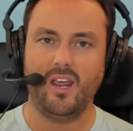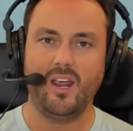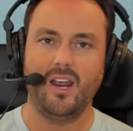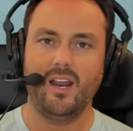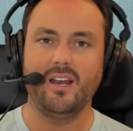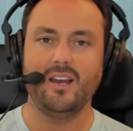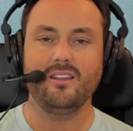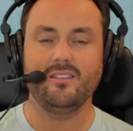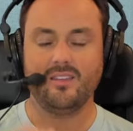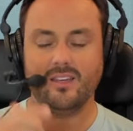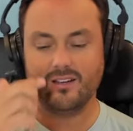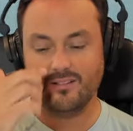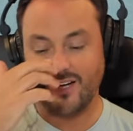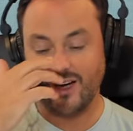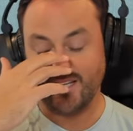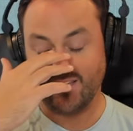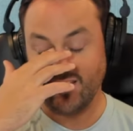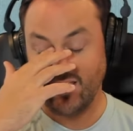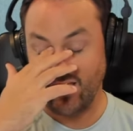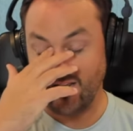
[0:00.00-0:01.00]
anything
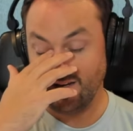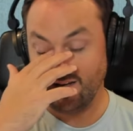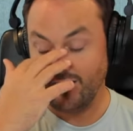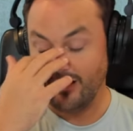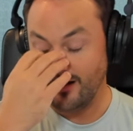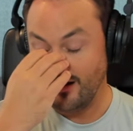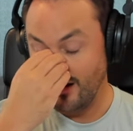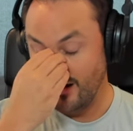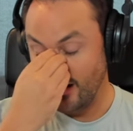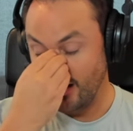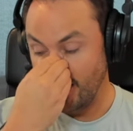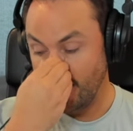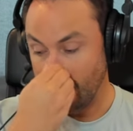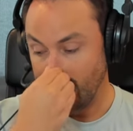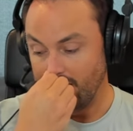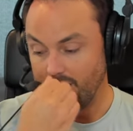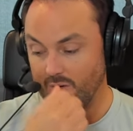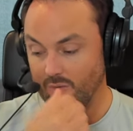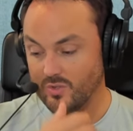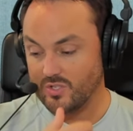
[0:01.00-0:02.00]
like that.
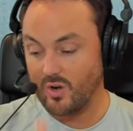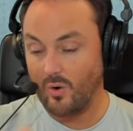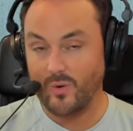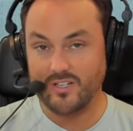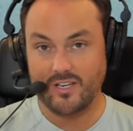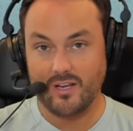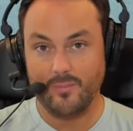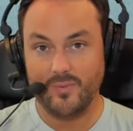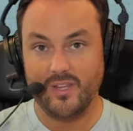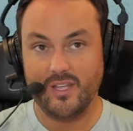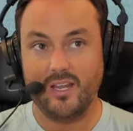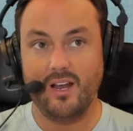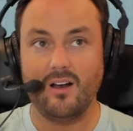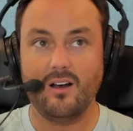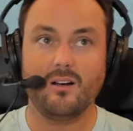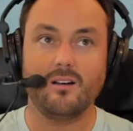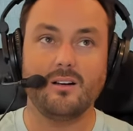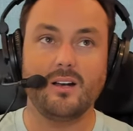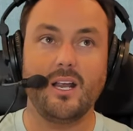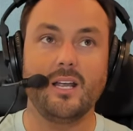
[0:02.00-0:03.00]
It was always up in
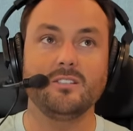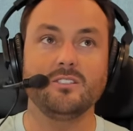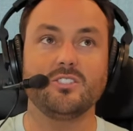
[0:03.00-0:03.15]
the air.